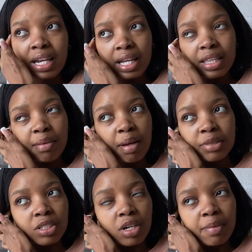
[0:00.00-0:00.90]
cut them, I'm
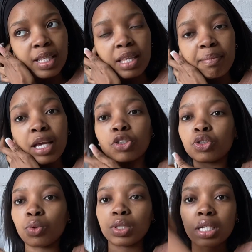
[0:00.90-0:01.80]
just gonna make them like
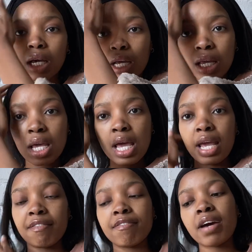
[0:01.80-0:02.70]
shorter
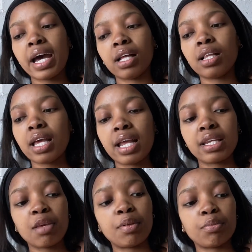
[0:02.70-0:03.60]
and file and
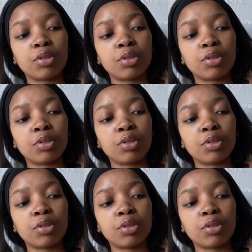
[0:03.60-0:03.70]
keep it